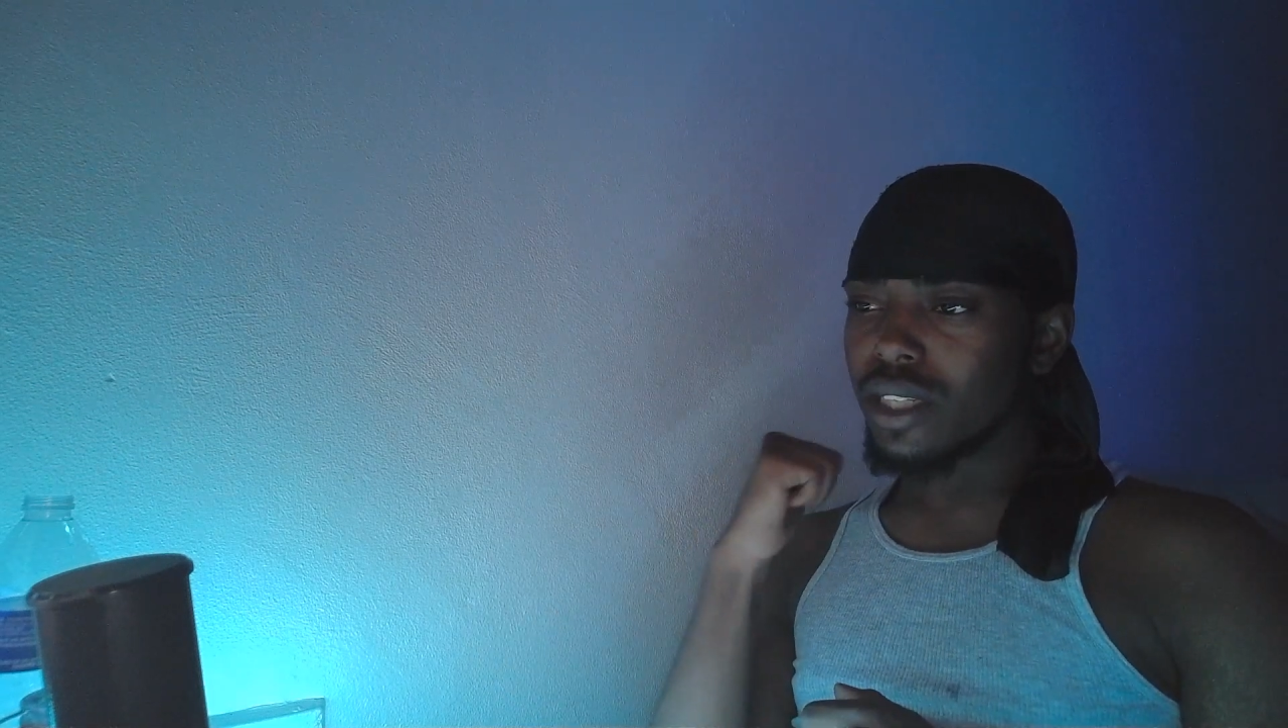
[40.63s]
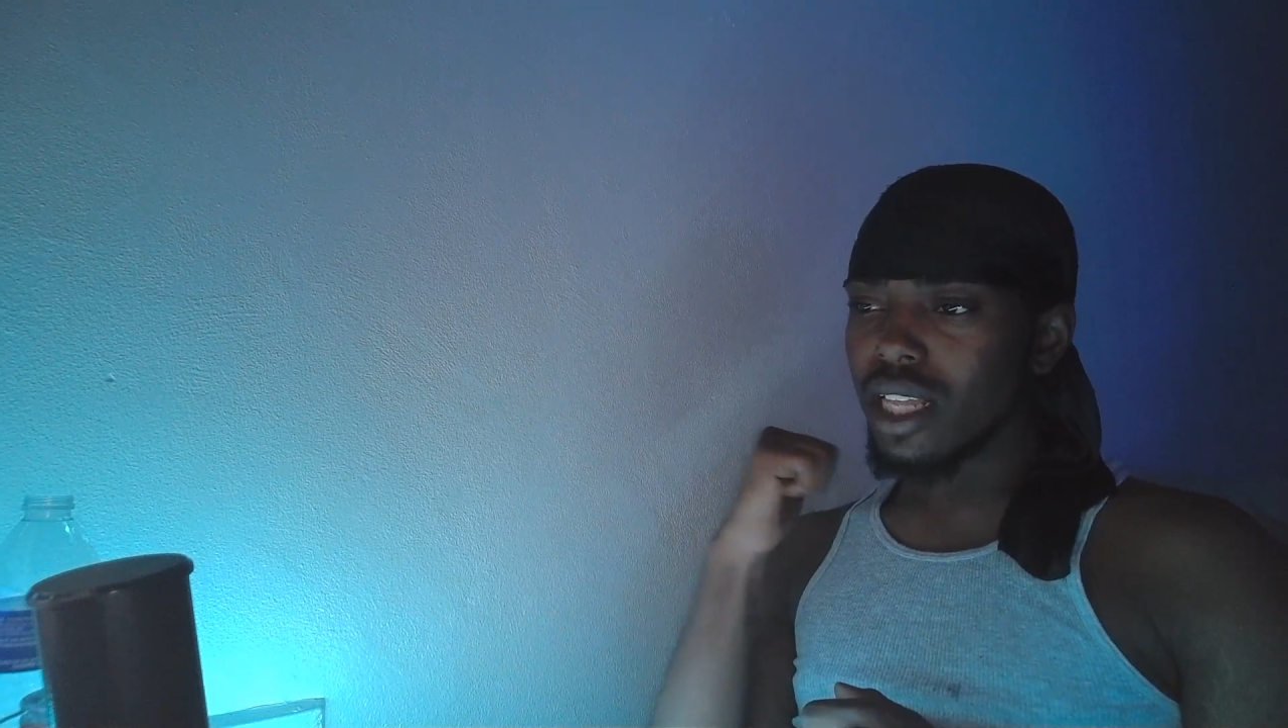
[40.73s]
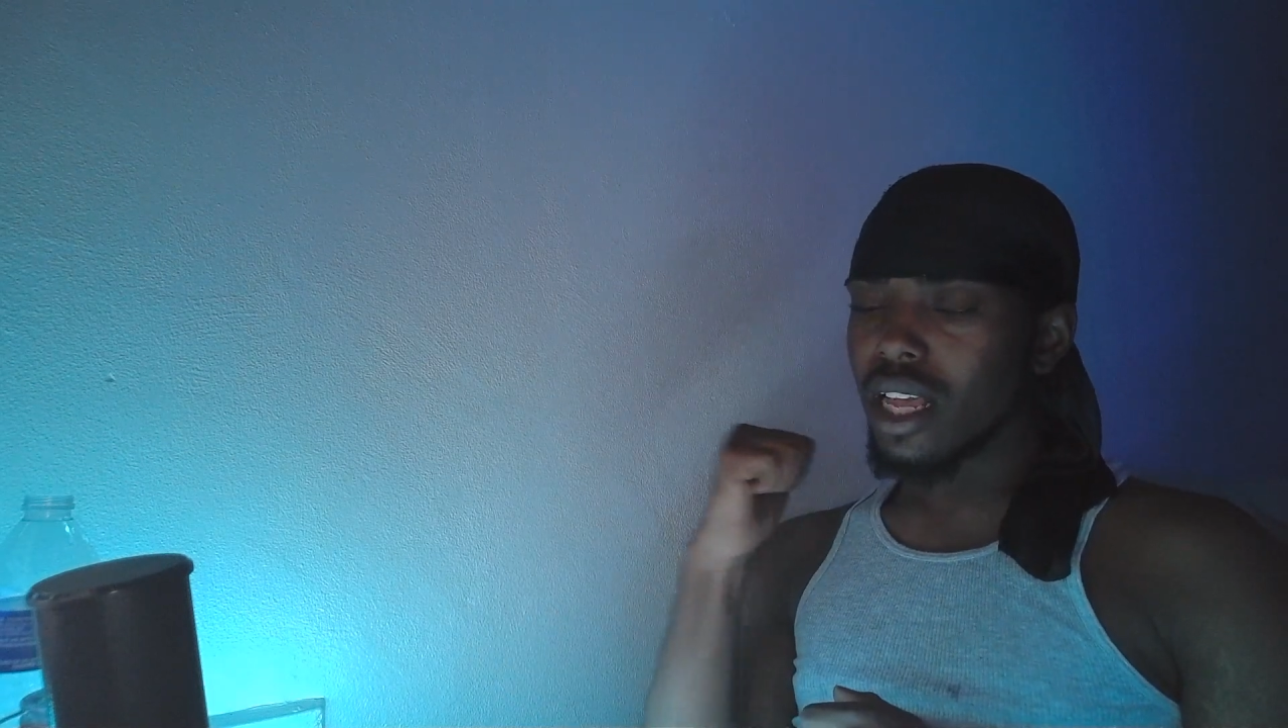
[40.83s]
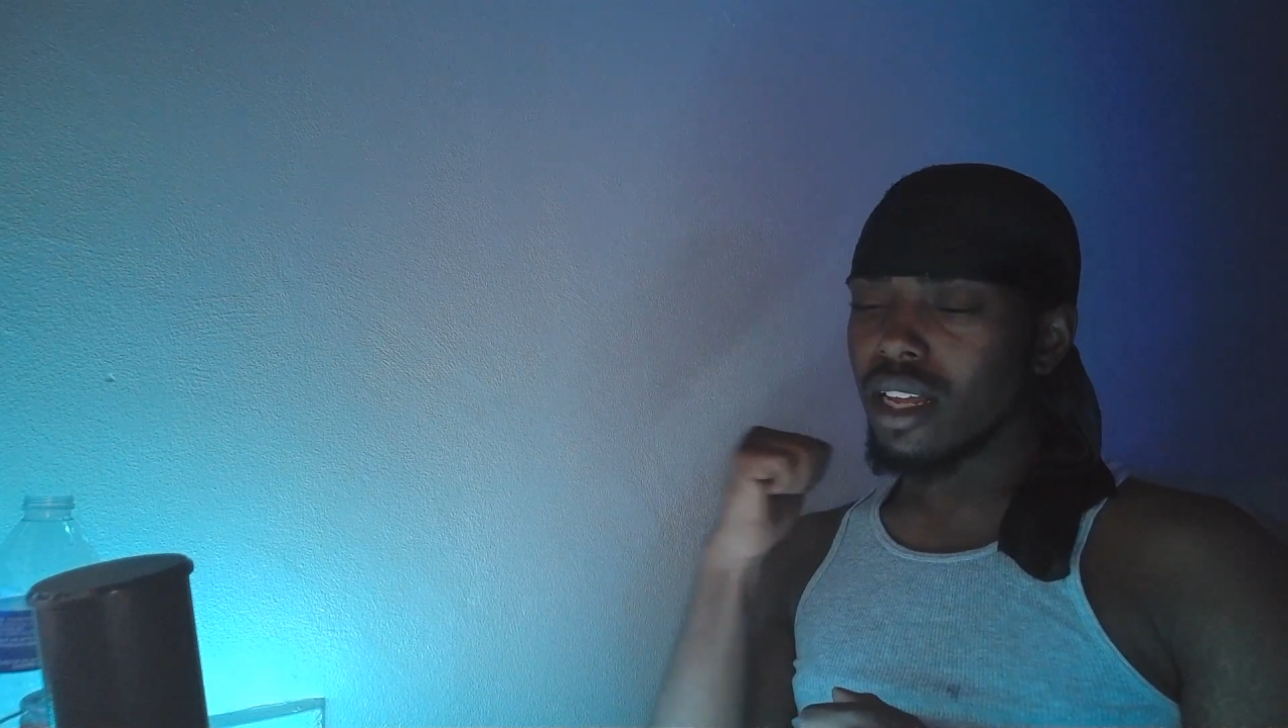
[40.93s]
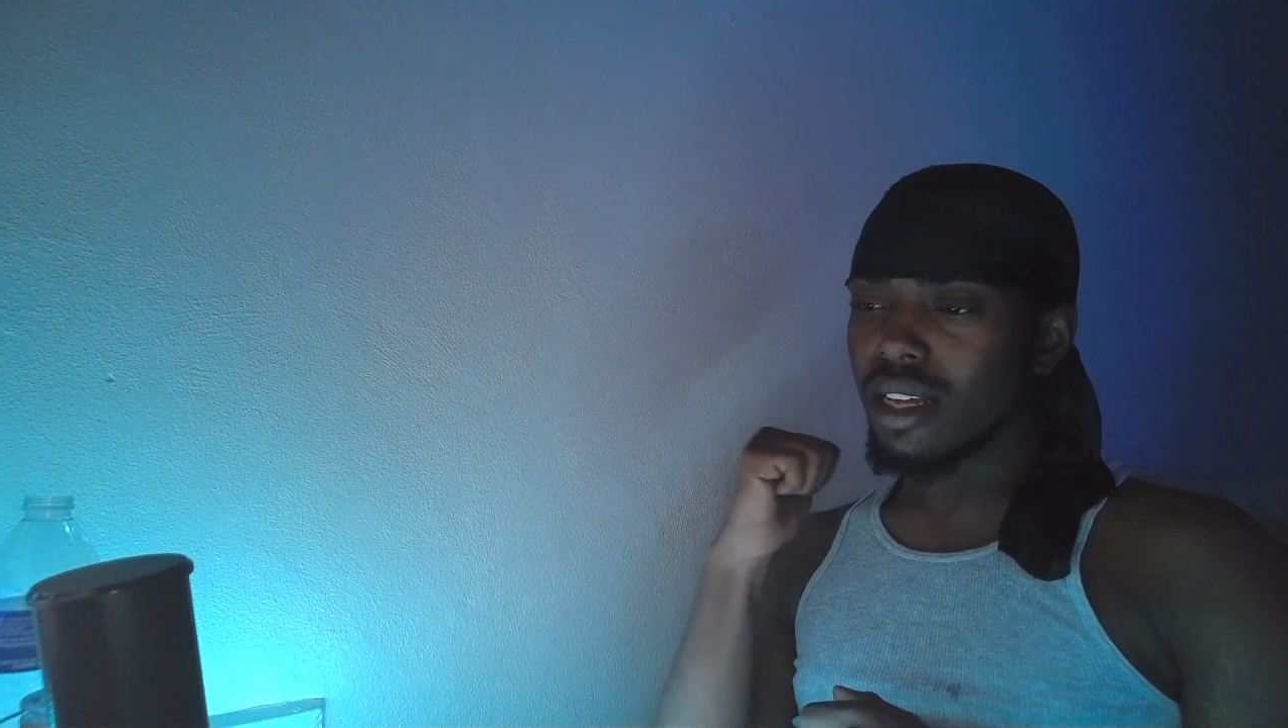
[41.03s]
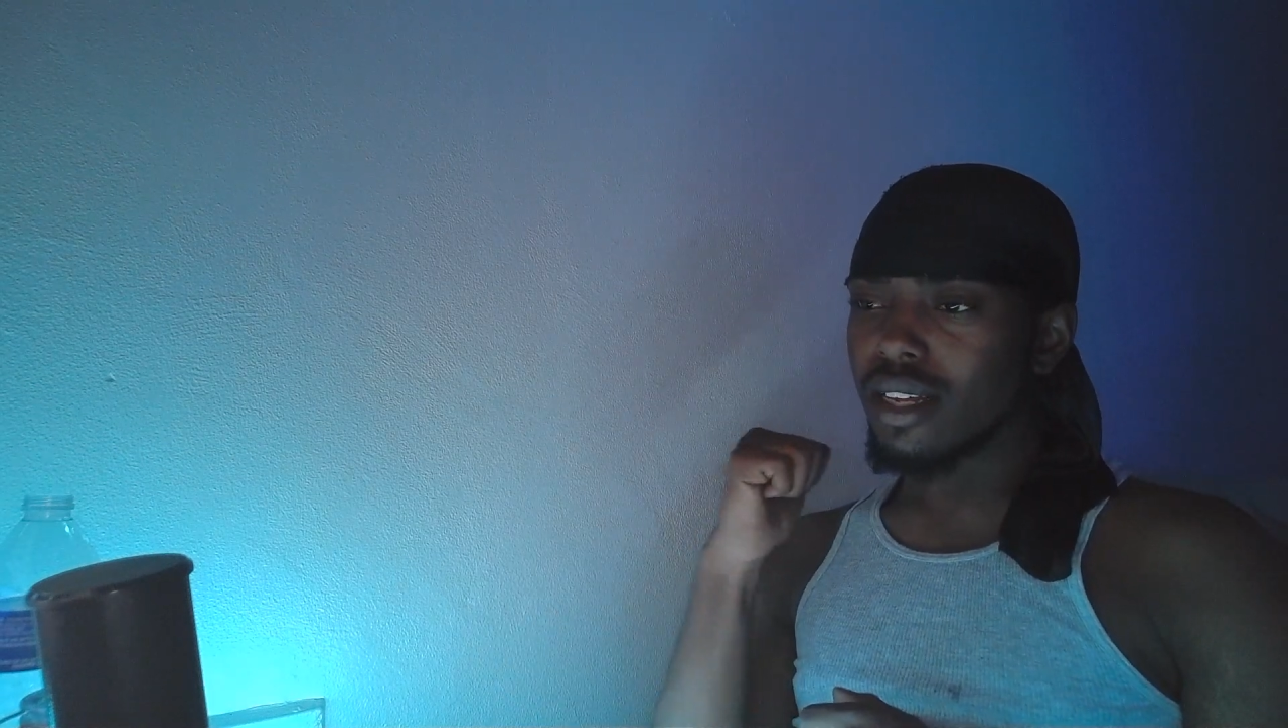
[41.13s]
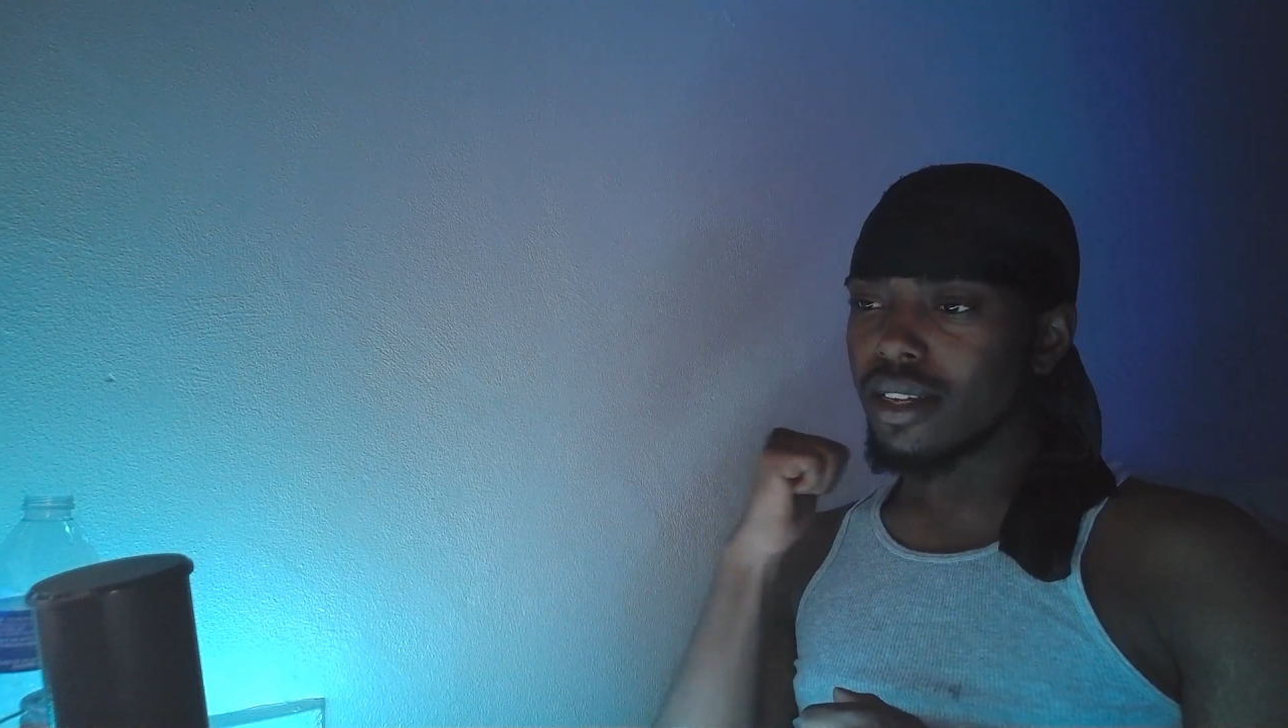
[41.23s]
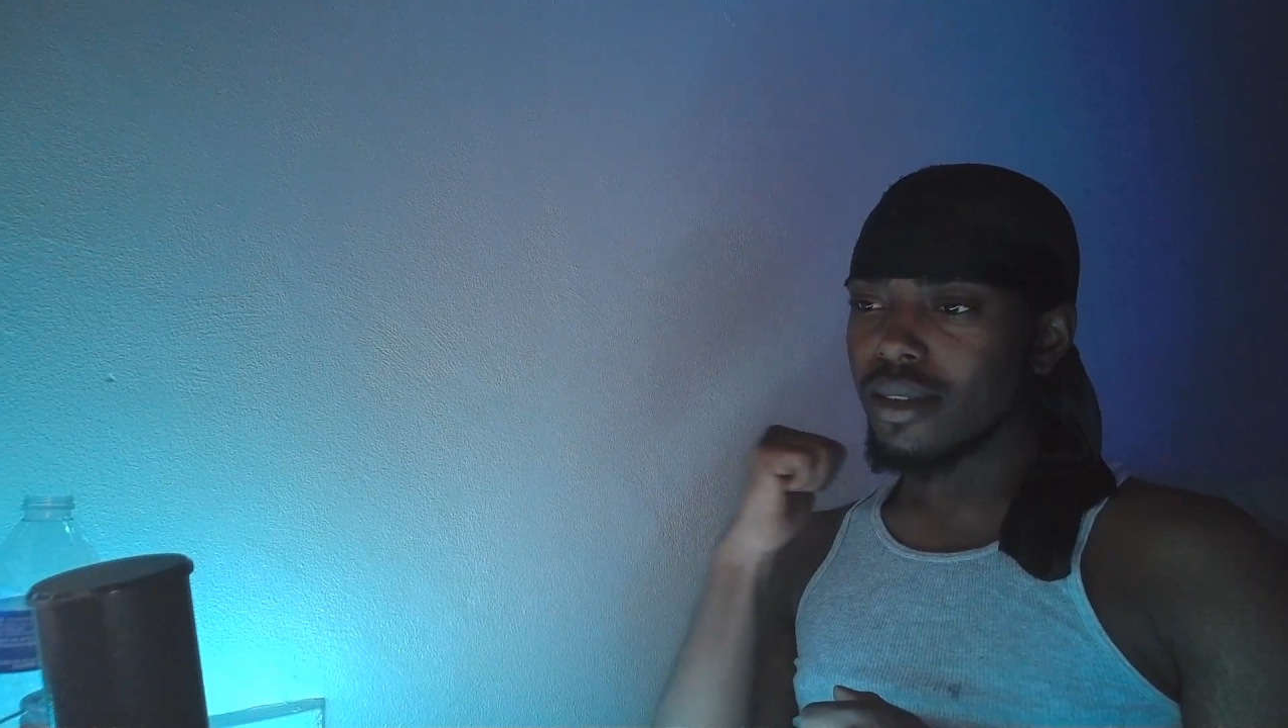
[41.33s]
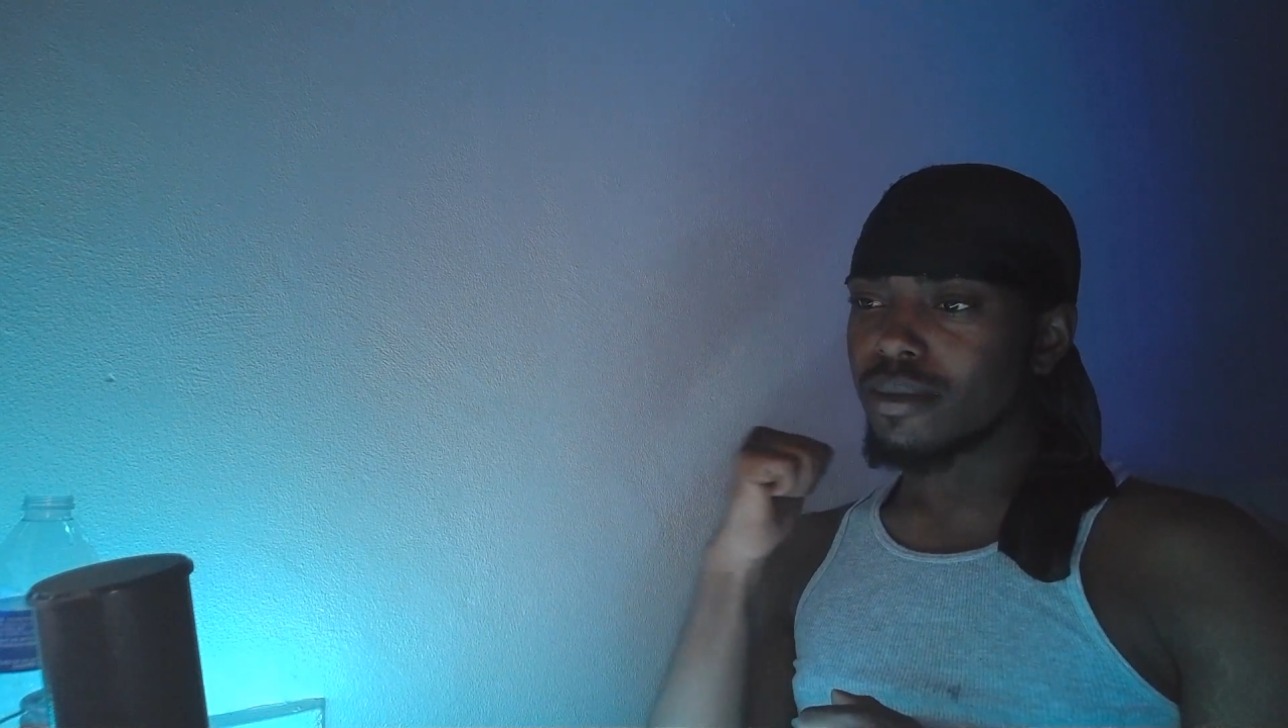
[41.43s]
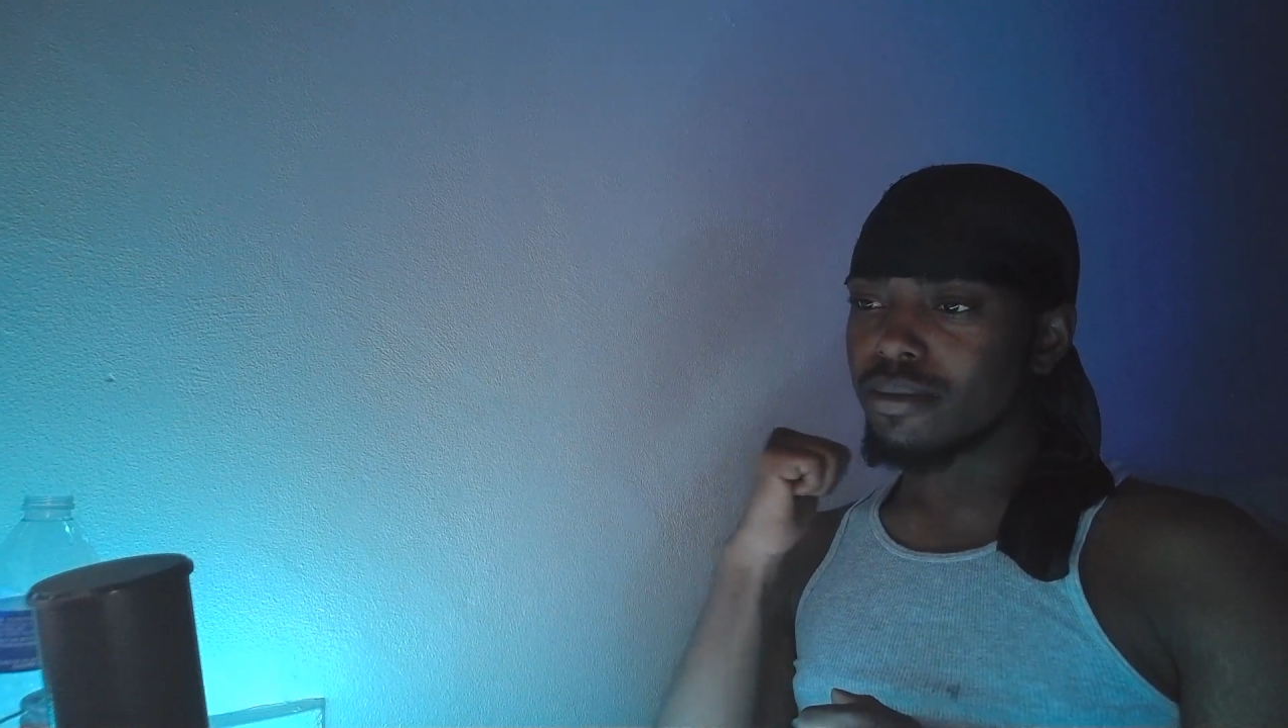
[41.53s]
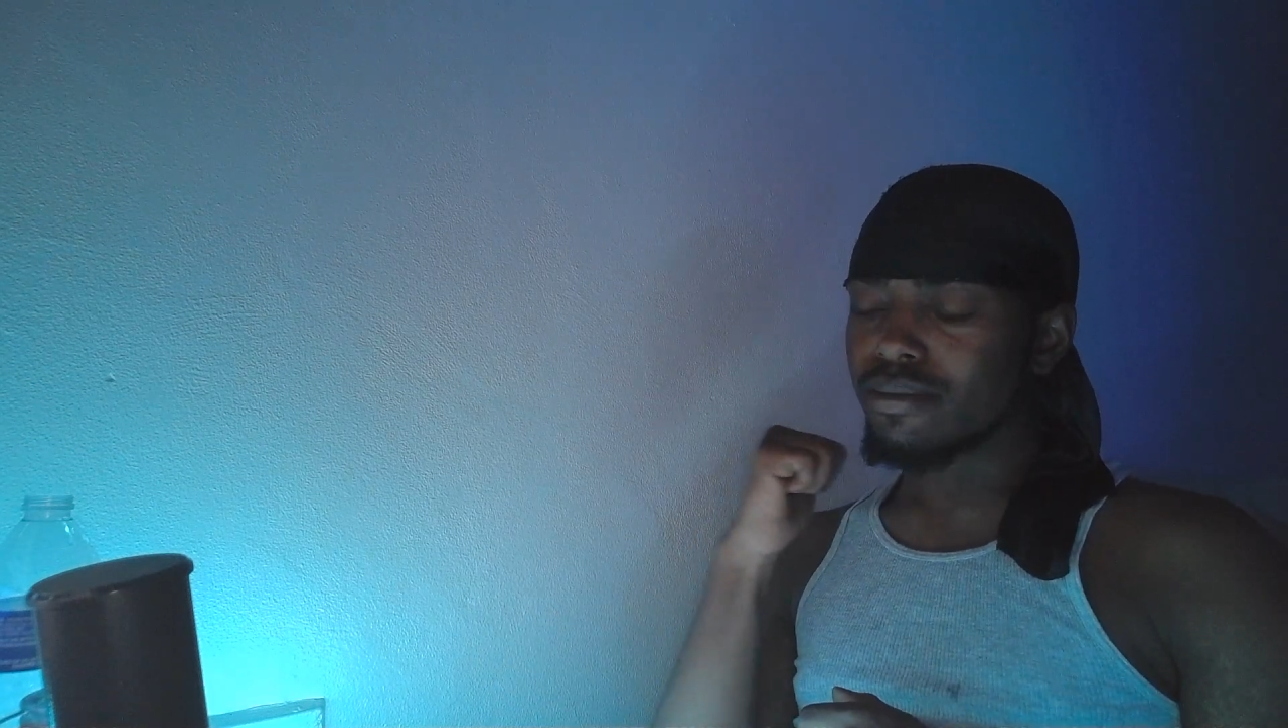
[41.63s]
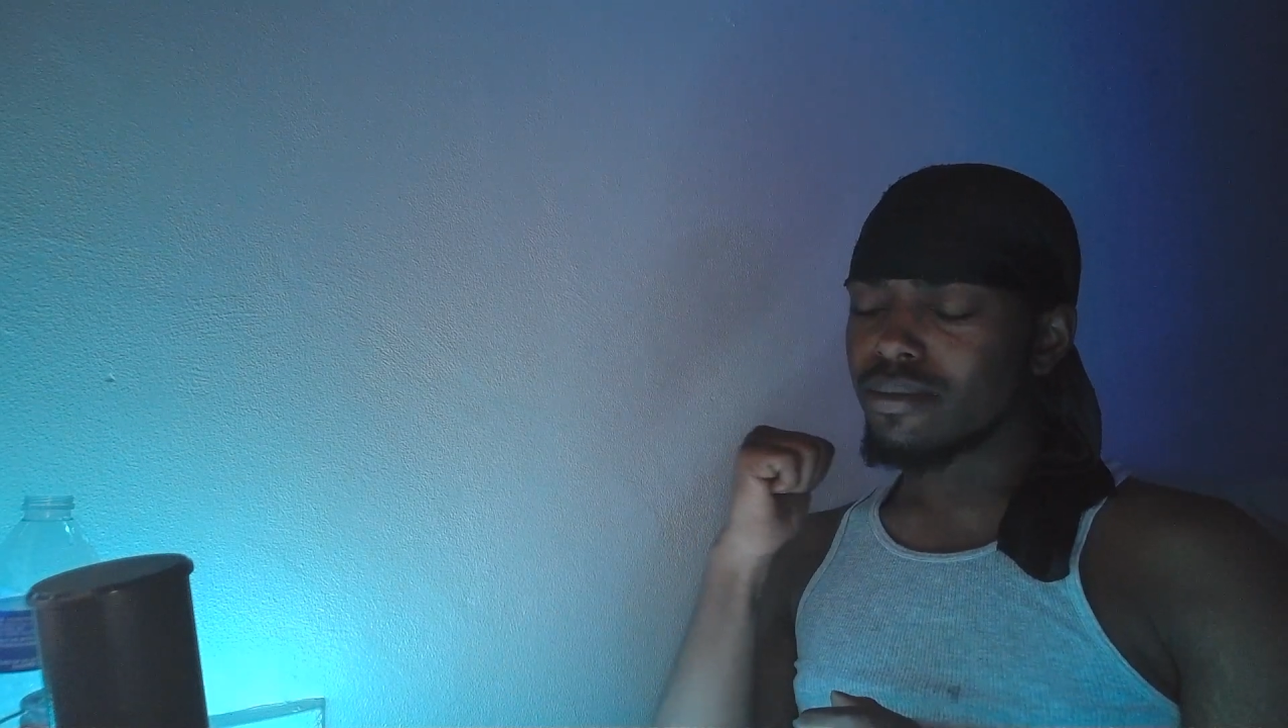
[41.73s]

that um